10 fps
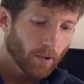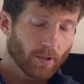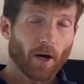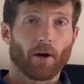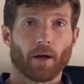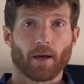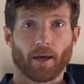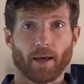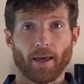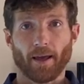So,
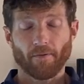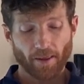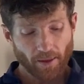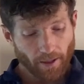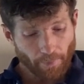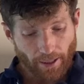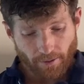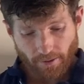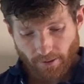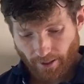if I think
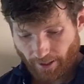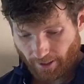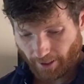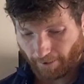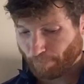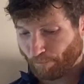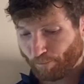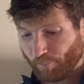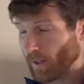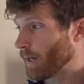about setting here,
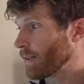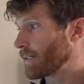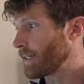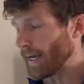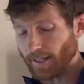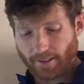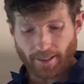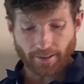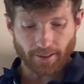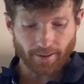the second
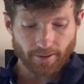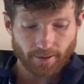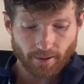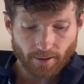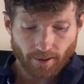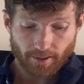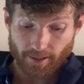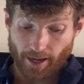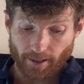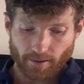sentence
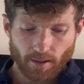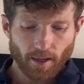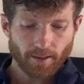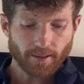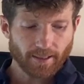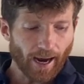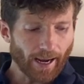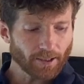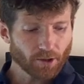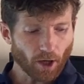says, the
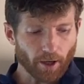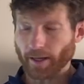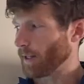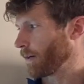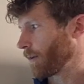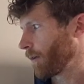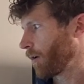sky darkened